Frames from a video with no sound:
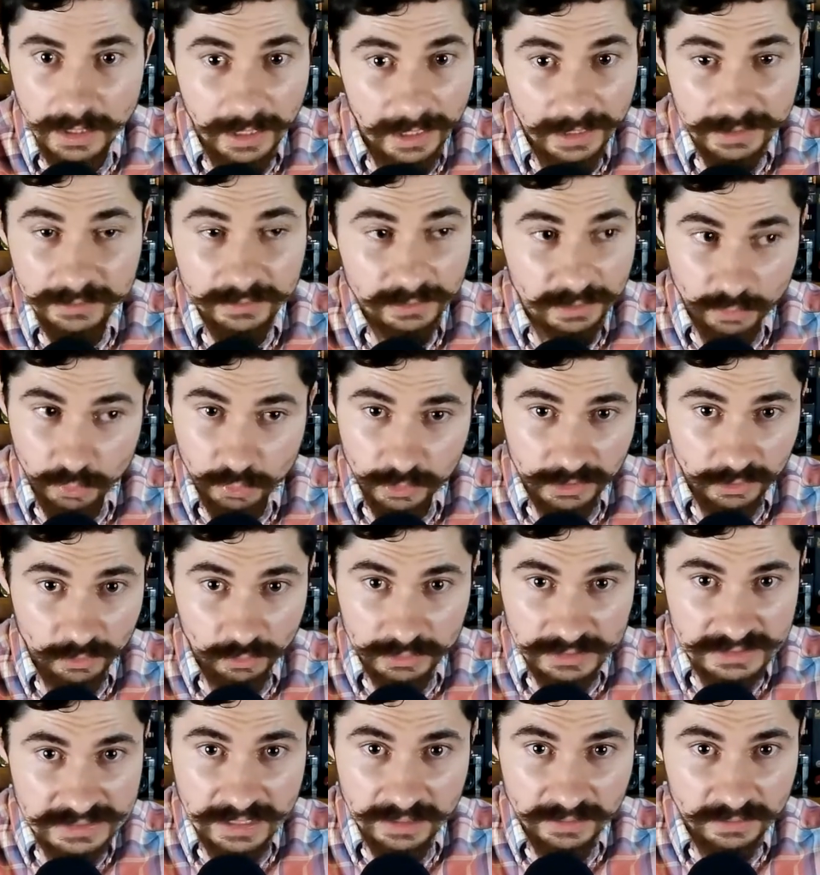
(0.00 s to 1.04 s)
And the window
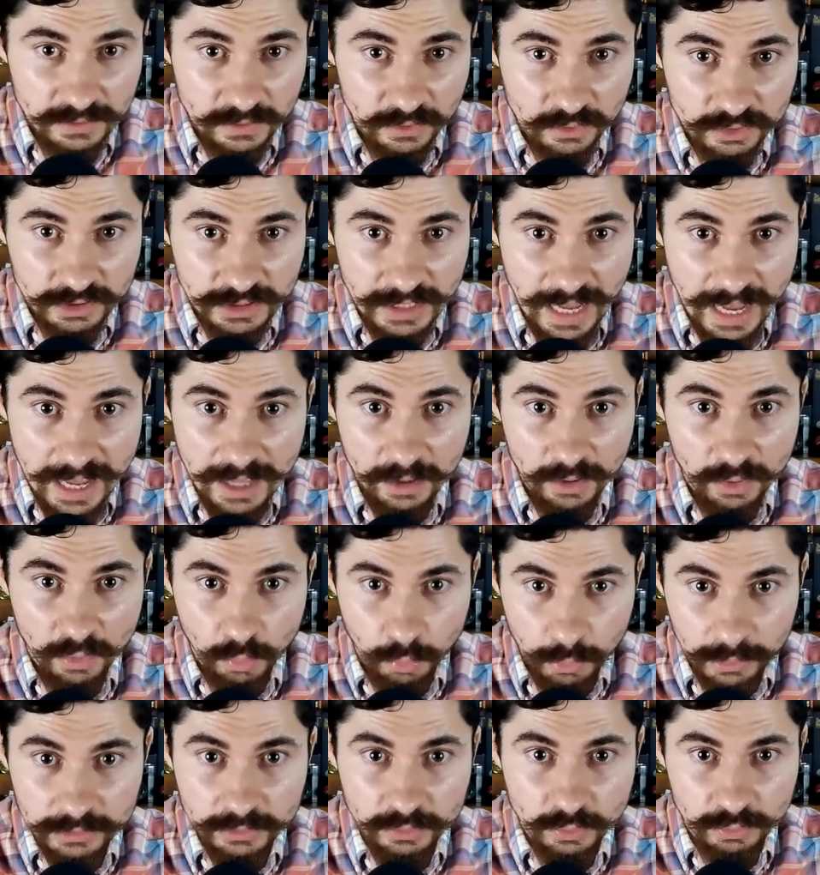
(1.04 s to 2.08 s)
was not dirty at all.
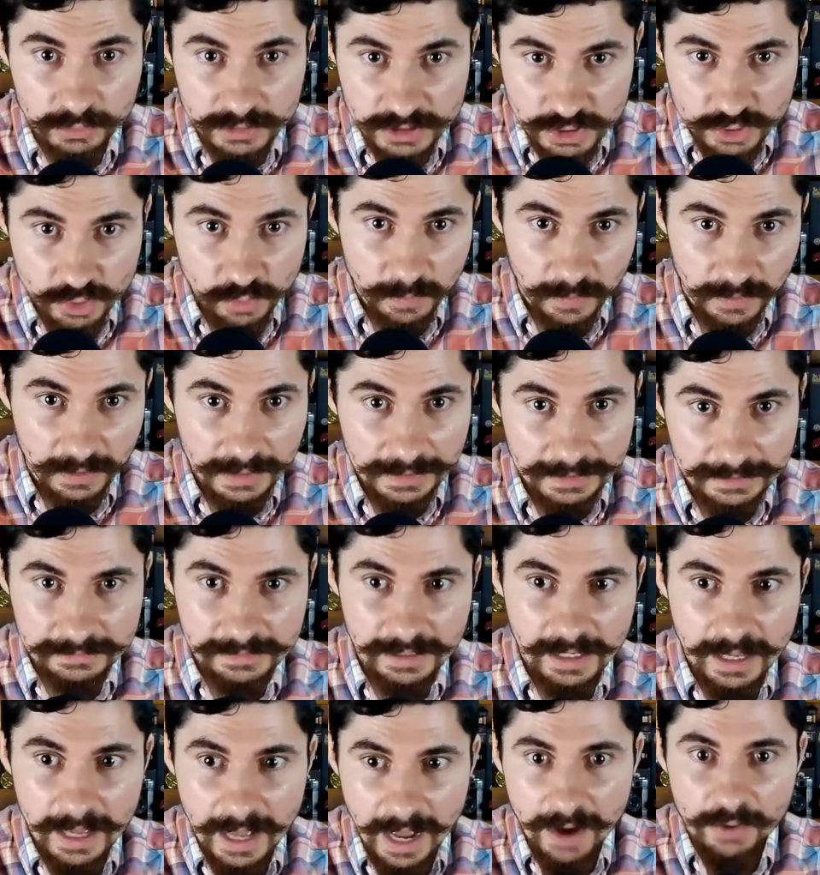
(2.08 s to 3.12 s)
Window was super clean.